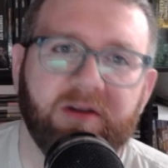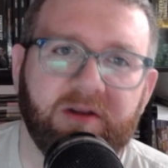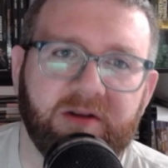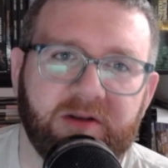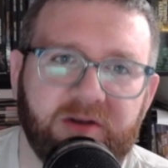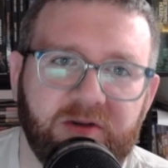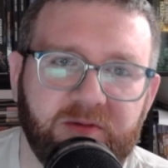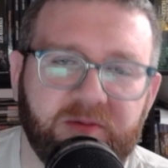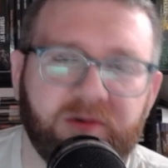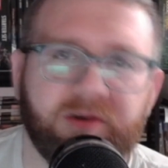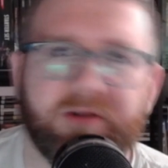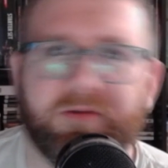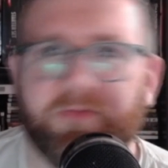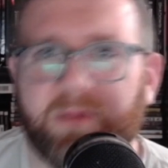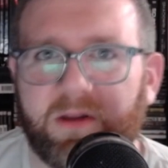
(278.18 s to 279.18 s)
2
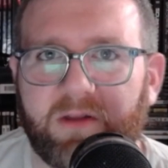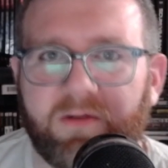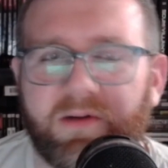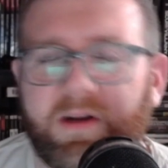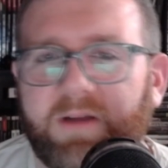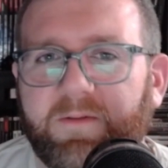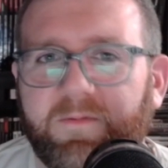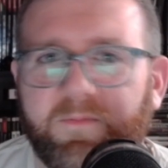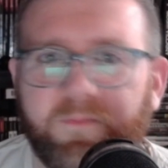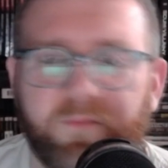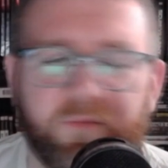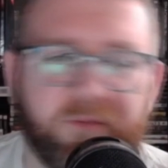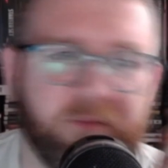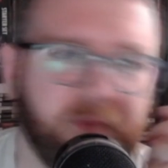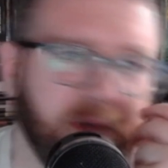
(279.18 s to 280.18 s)
points will be 3.
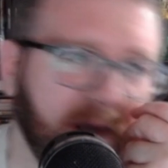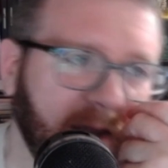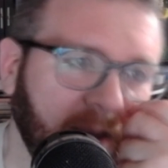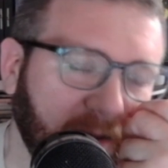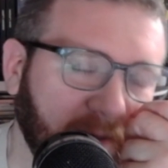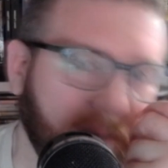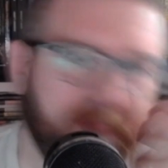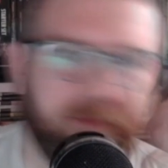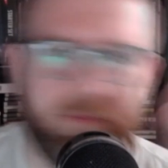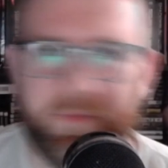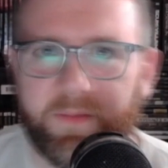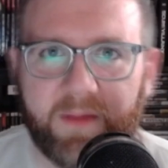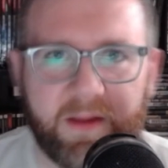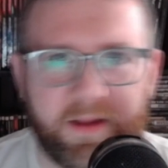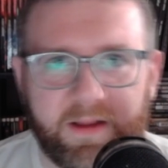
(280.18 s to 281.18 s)
Anyway,
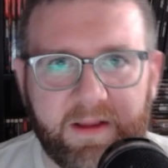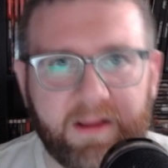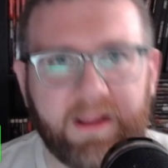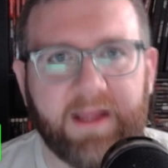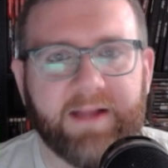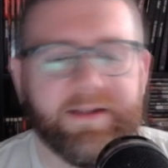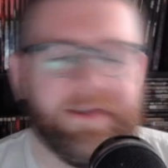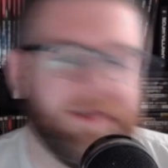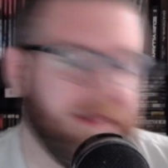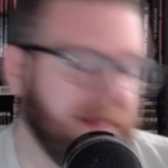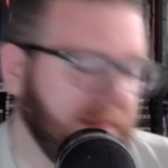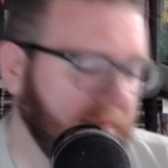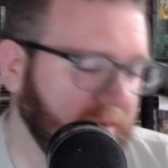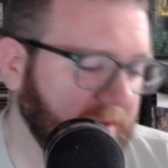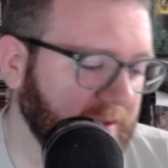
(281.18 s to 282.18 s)

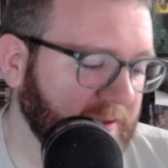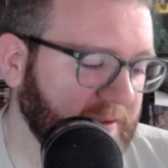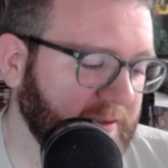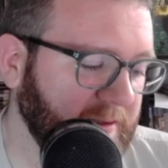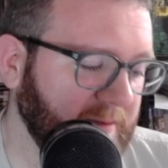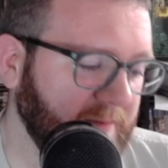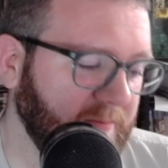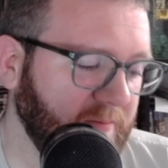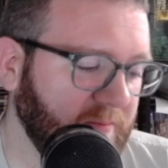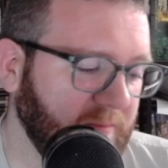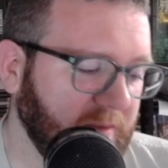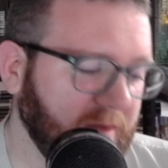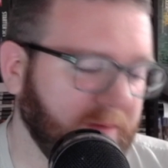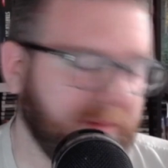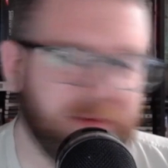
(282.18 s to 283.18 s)

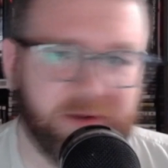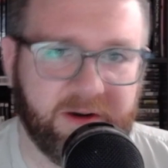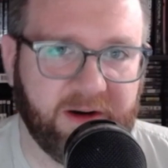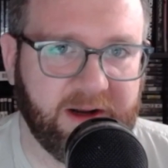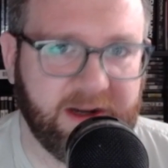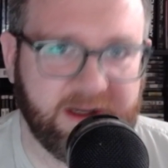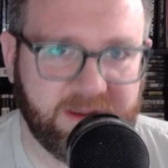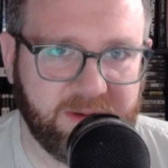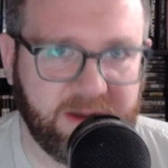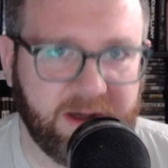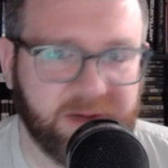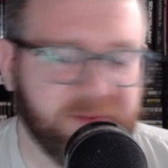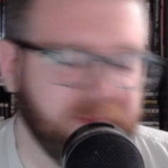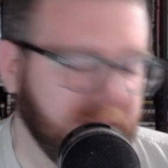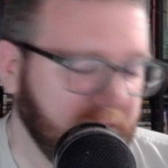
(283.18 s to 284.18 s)
that'll be figured out as we
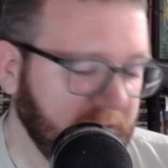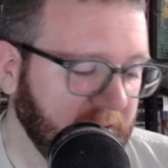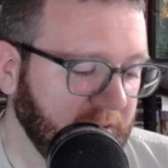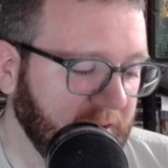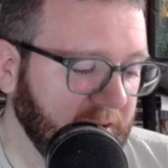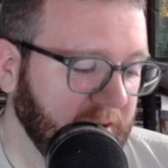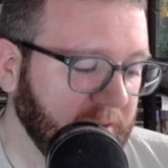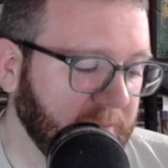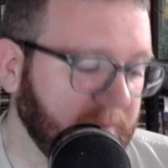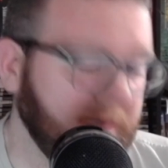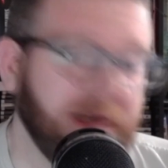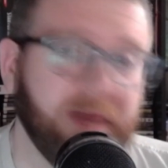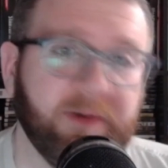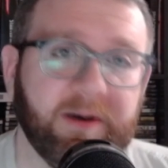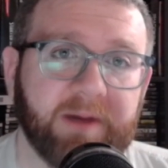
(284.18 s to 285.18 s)
go. But
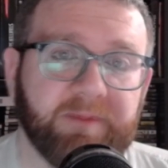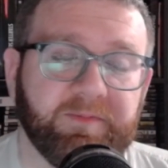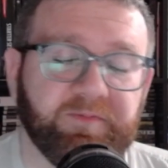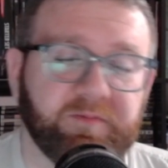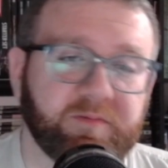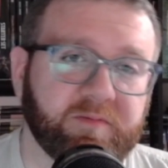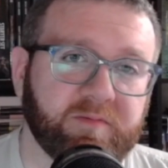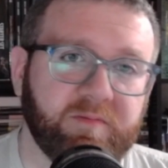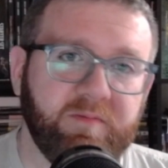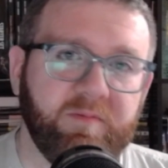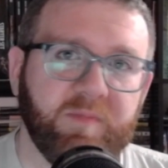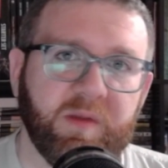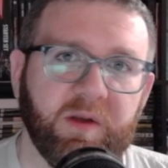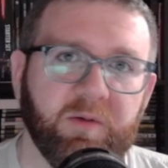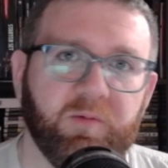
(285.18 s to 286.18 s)
anyway,
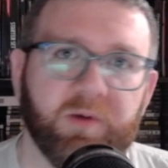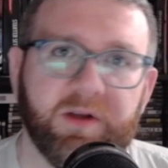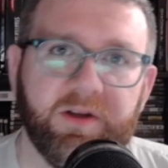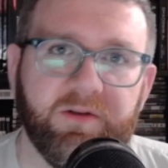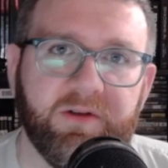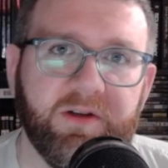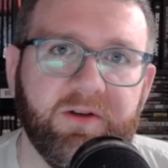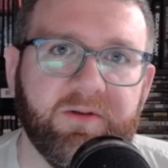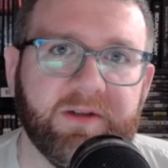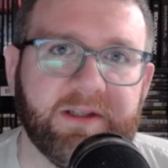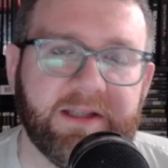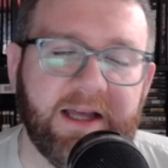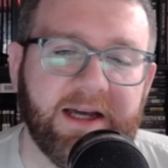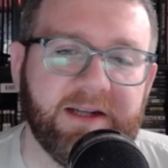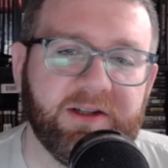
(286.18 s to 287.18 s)
what you do is
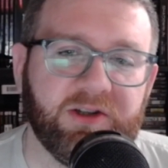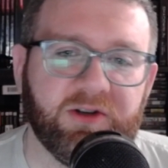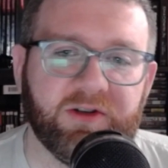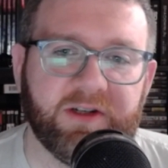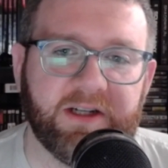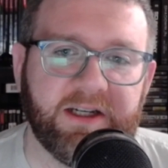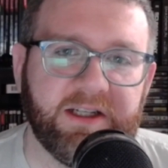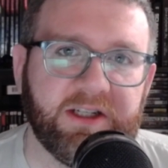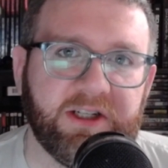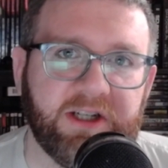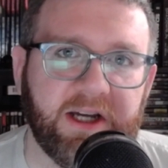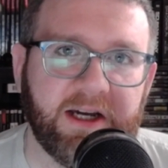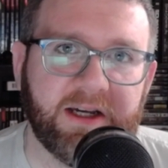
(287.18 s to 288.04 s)
that is your dice check